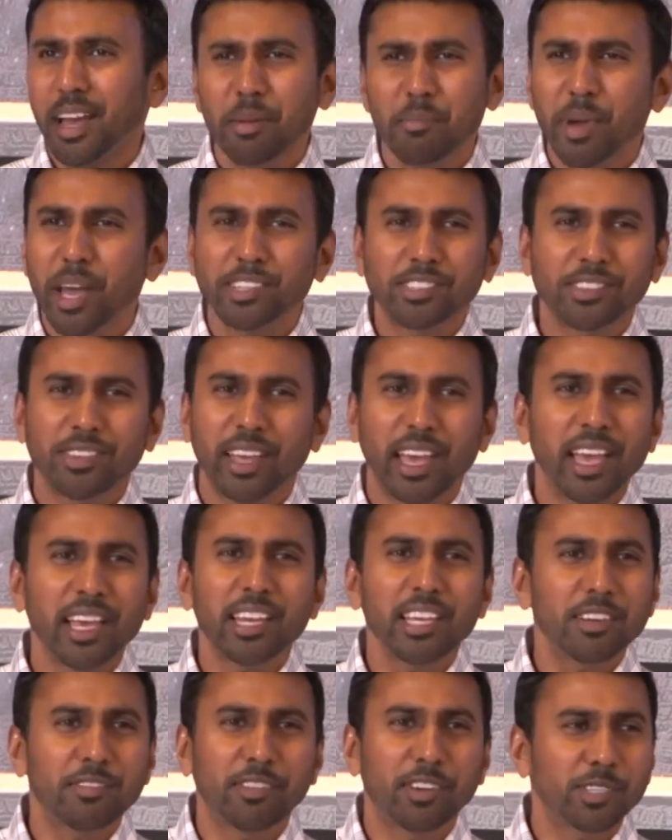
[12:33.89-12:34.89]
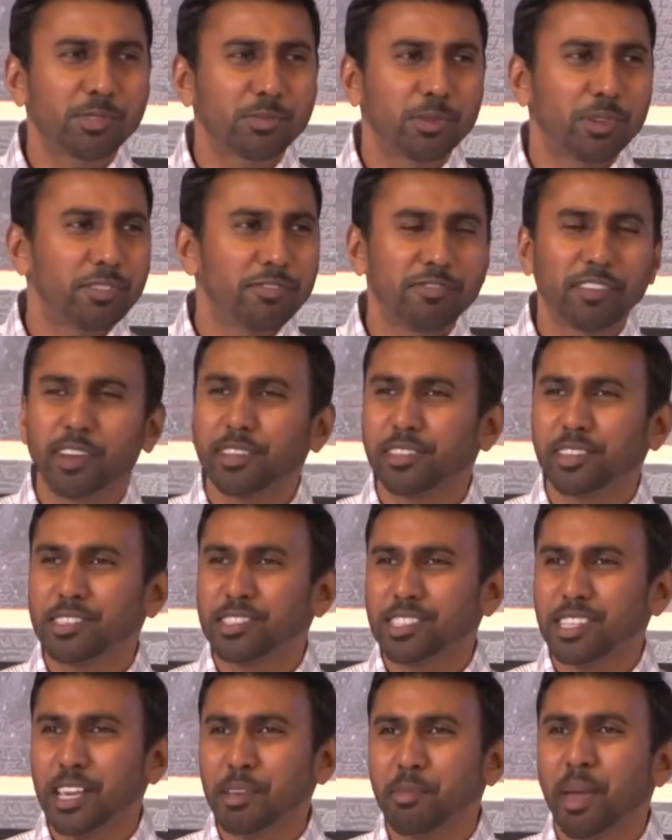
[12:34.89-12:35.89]
I imagine any of us would have felt the
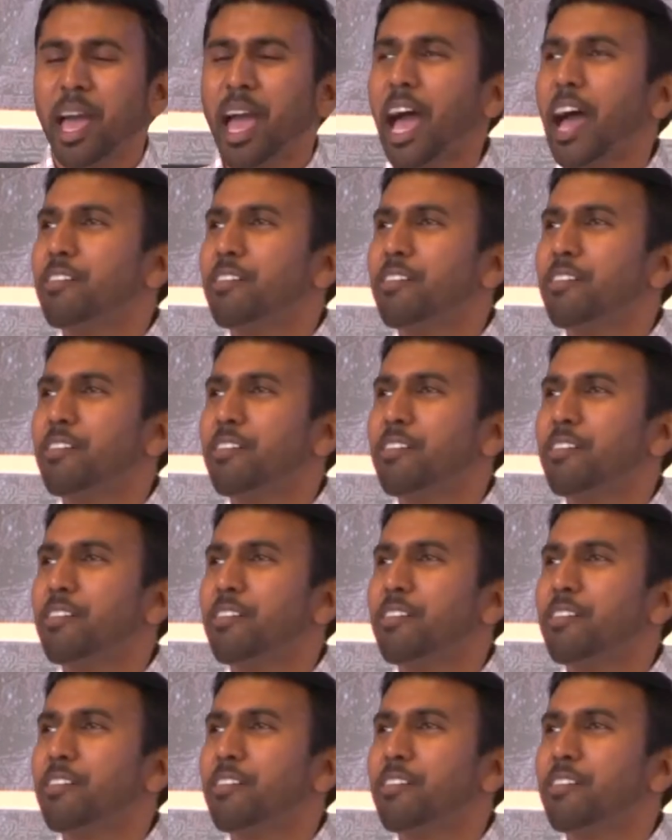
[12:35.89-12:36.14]
same.